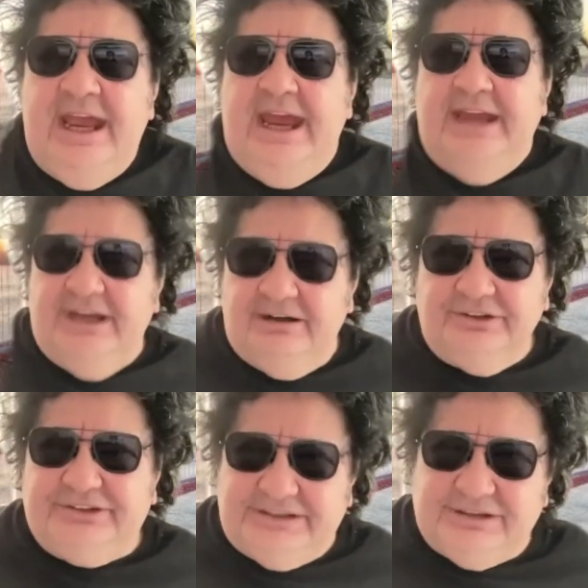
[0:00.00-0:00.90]
And Daryl
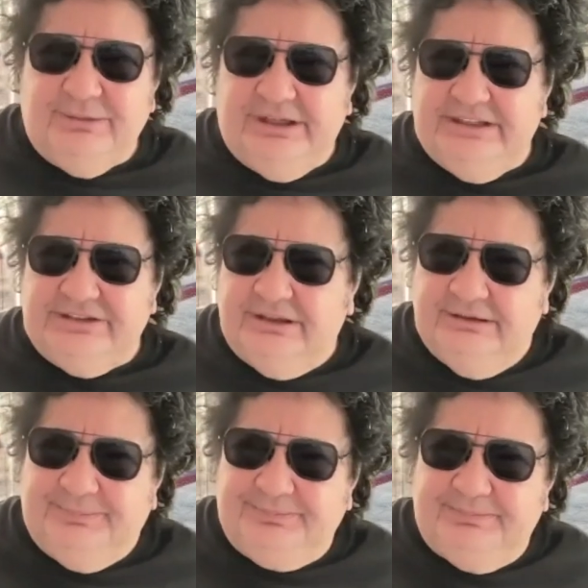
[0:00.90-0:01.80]
said to me, so,
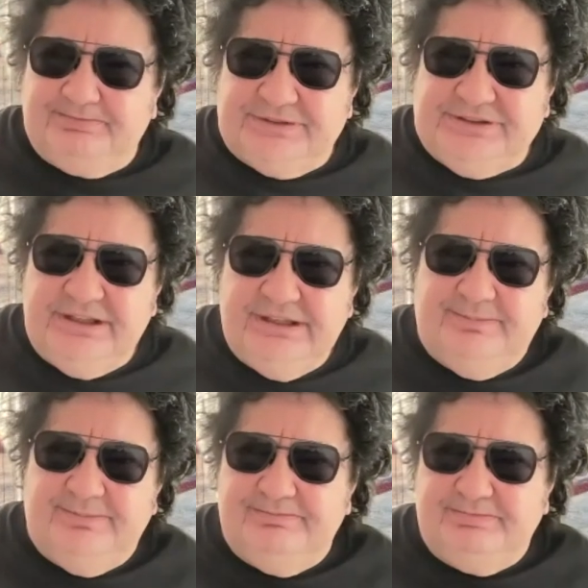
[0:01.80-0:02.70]

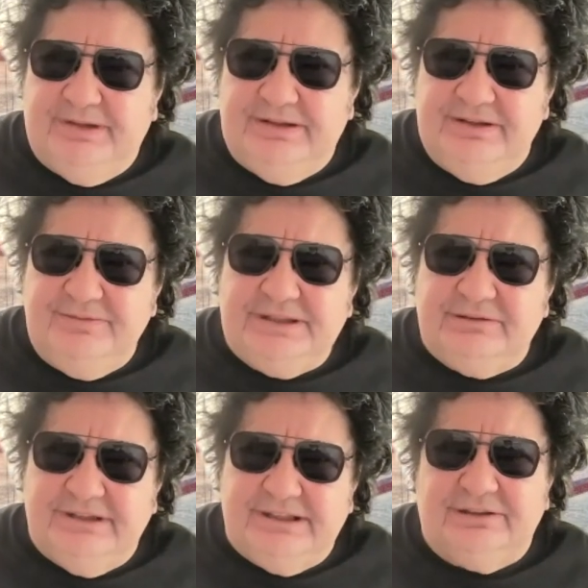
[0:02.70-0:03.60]
gee, you've been
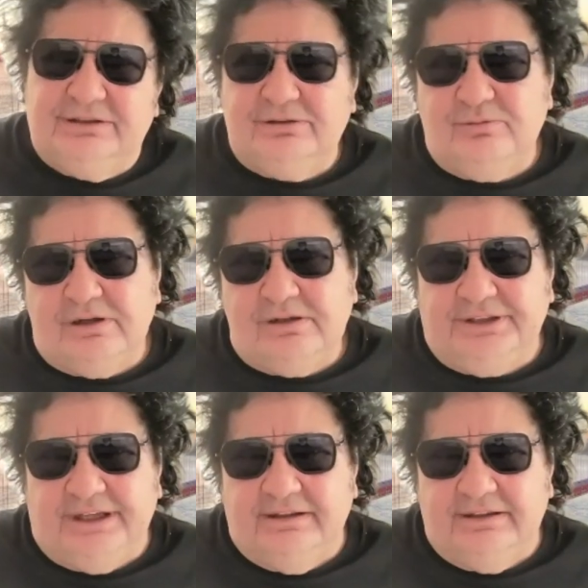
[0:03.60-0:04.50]
around a long while
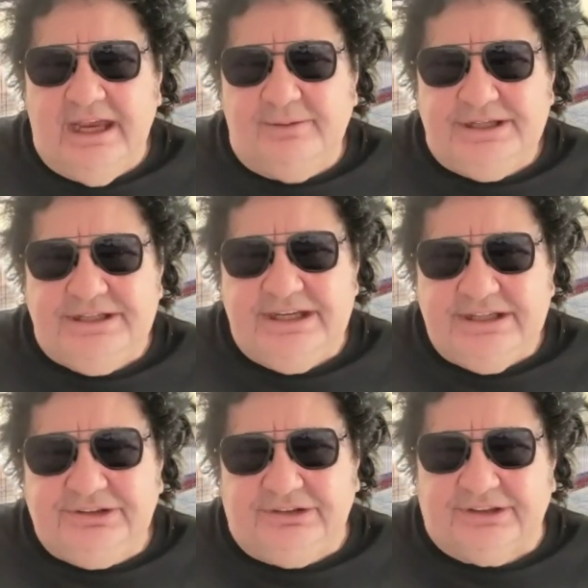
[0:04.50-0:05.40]
now. How many
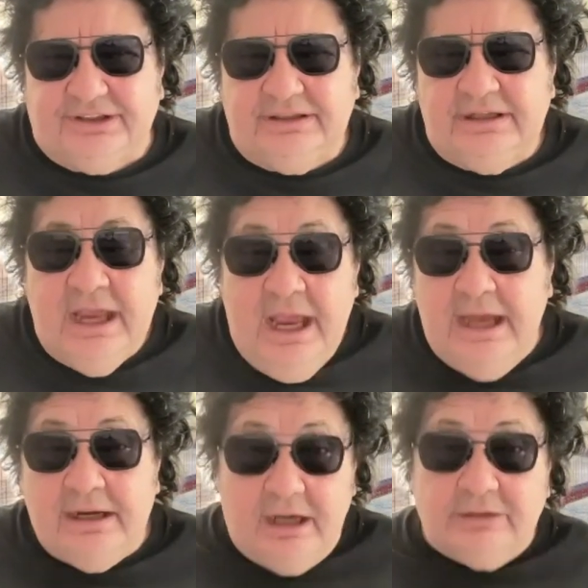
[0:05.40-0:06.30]
years is it?
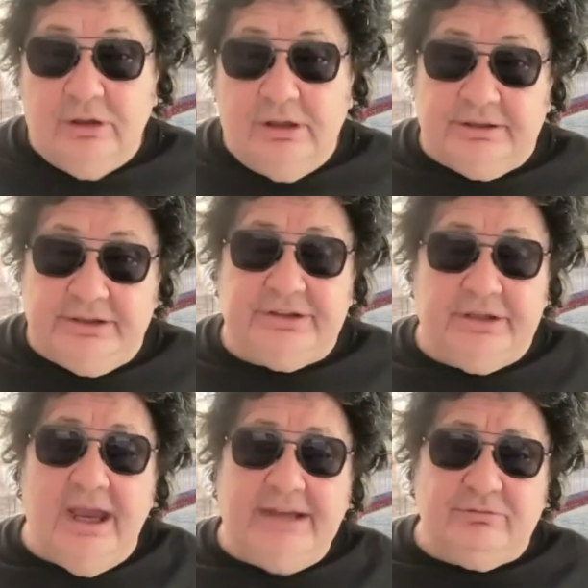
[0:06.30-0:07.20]
And I quite honestly,
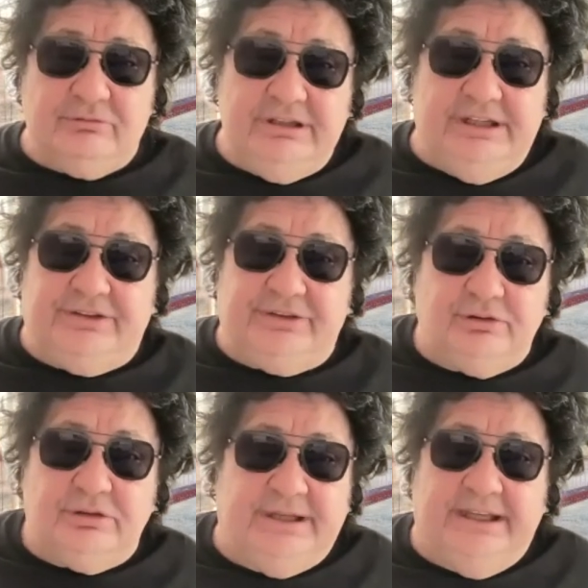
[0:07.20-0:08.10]
I hadn't really
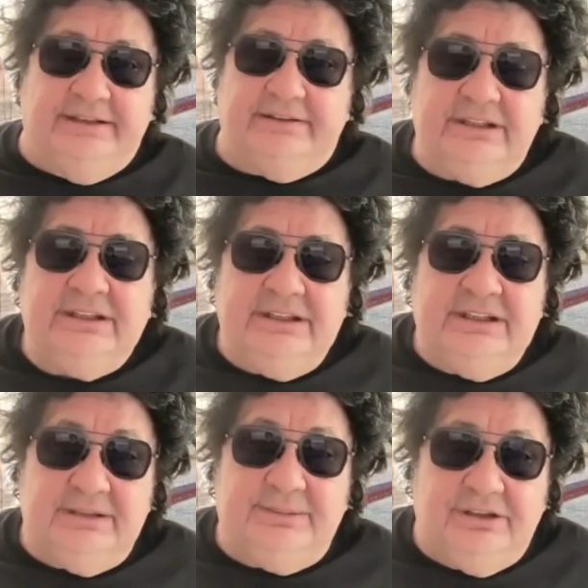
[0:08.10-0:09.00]
thought about it,
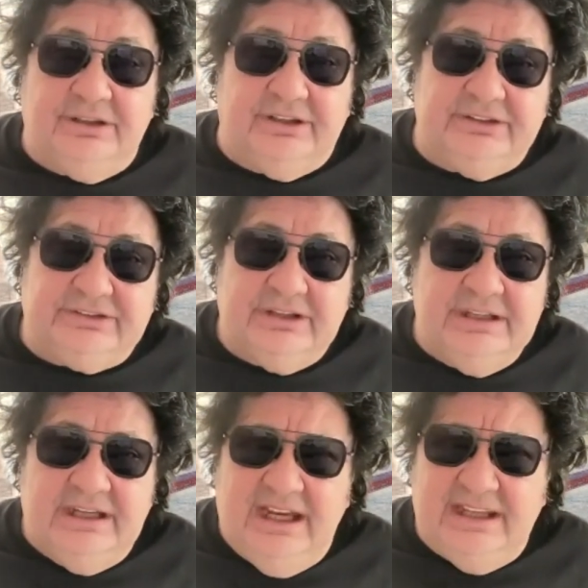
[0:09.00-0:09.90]
to be honest.
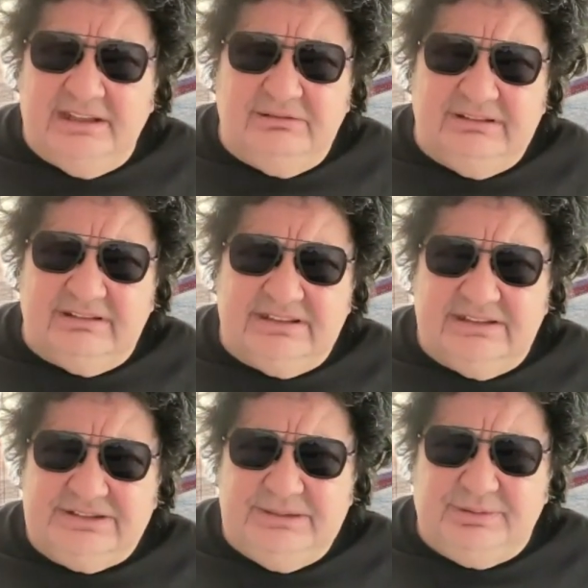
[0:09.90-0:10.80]
And then I went,
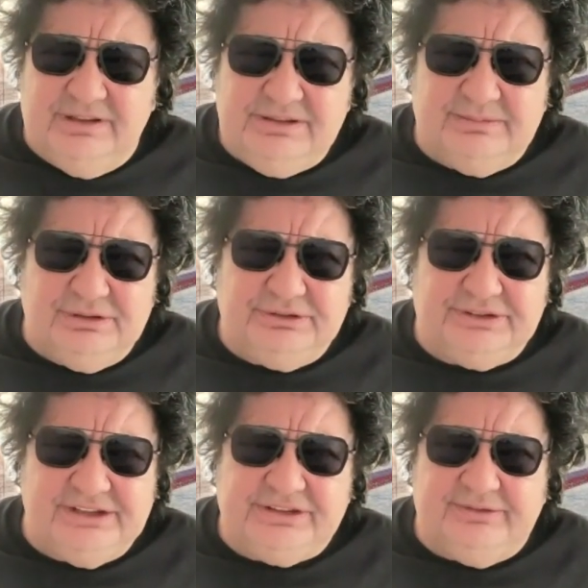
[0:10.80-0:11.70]
gee, Prussian Blue is
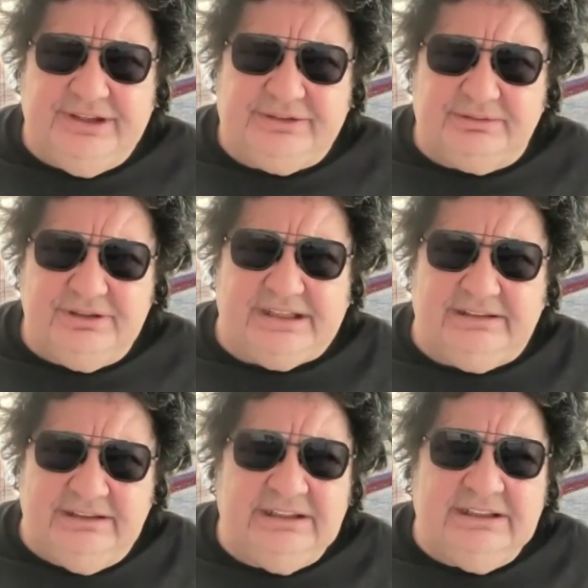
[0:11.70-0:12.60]
1973.
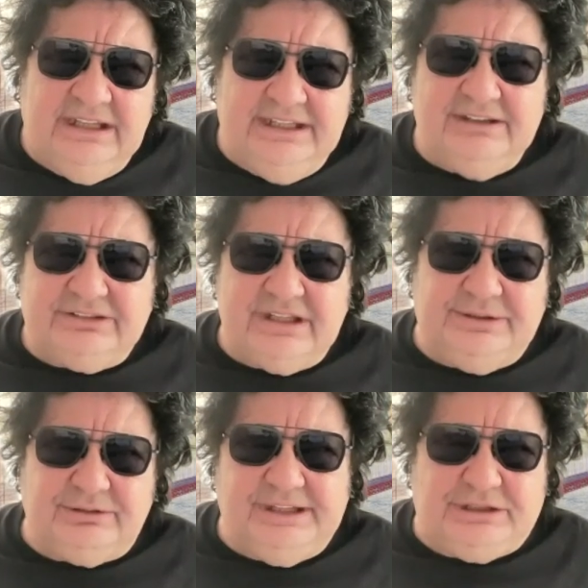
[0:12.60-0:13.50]
And now it's going to be
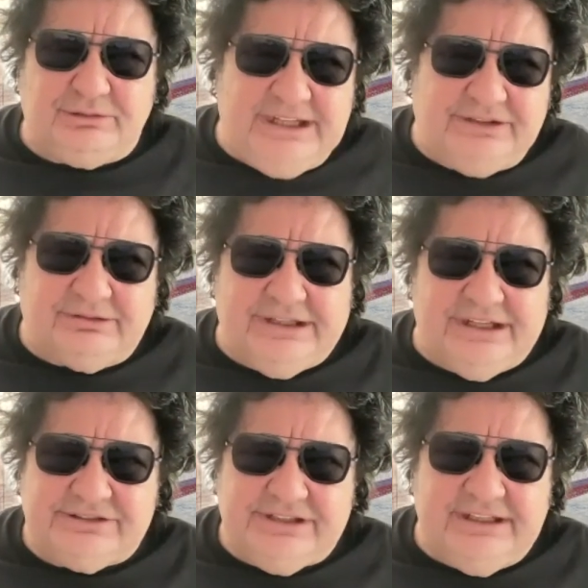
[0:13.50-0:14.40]
2023
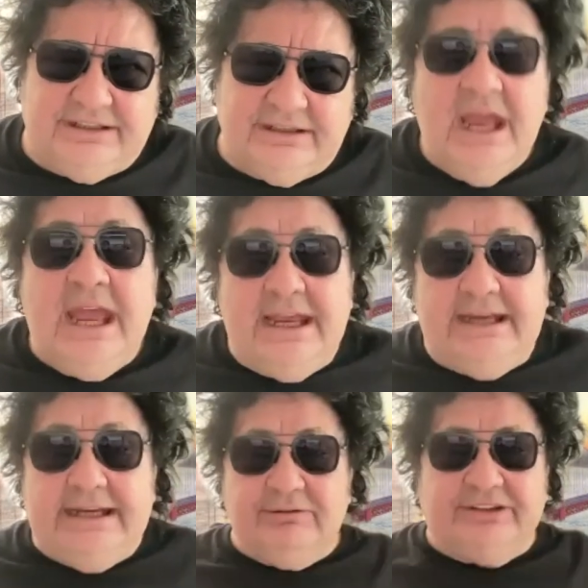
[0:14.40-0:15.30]
next year.
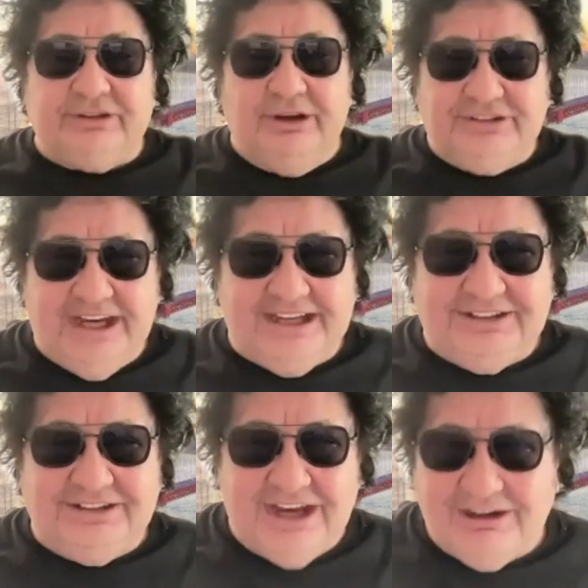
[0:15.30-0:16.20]
Anyway, so I said
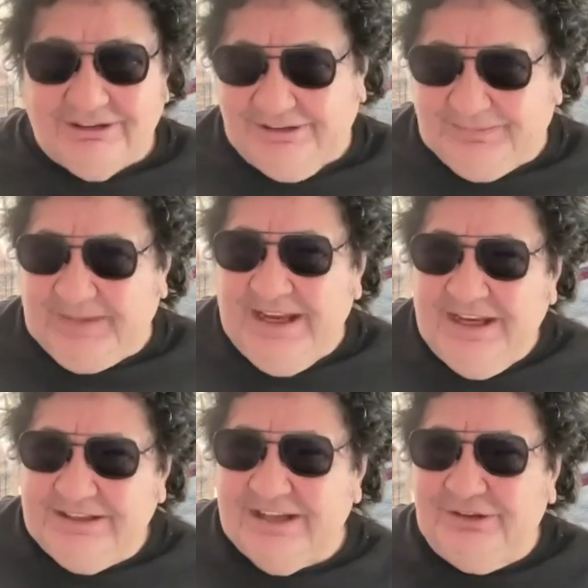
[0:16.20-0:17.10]
to
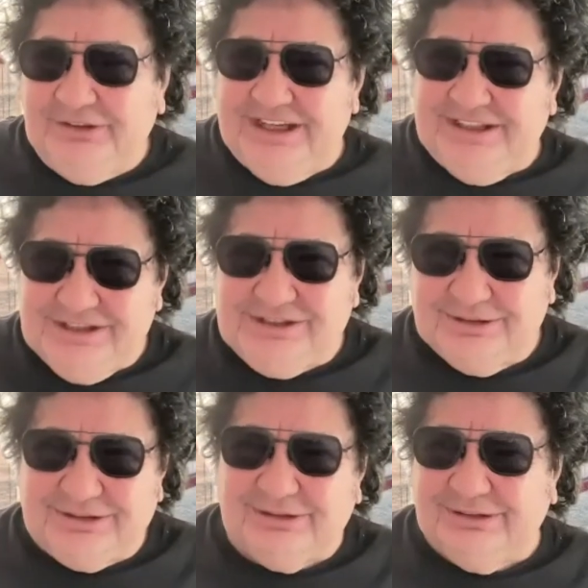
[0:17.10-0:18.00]
Daryl said, you
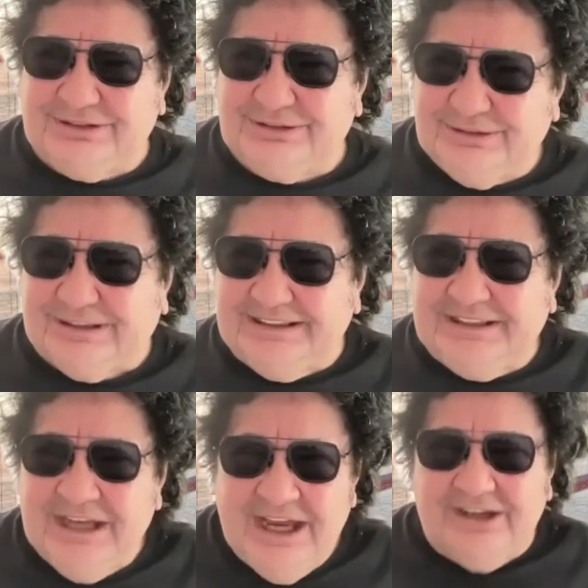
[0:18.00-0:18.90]
should do a tour.
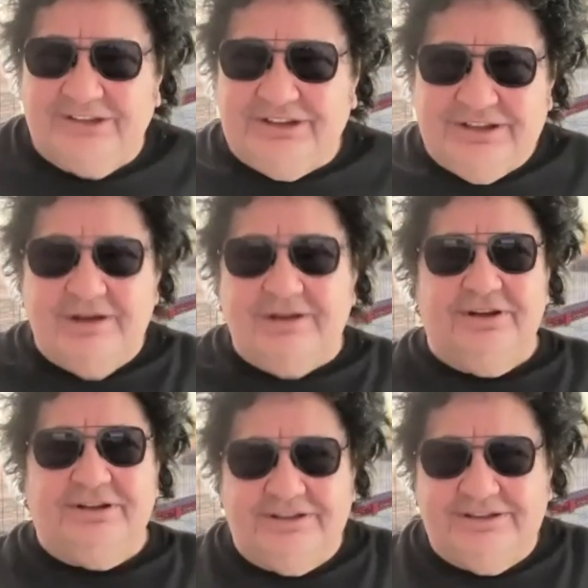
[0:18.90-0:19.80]
And I said,
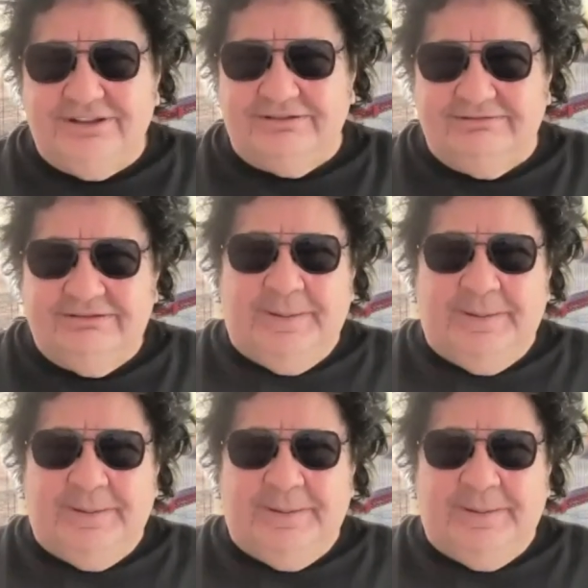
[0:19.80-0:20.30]
no.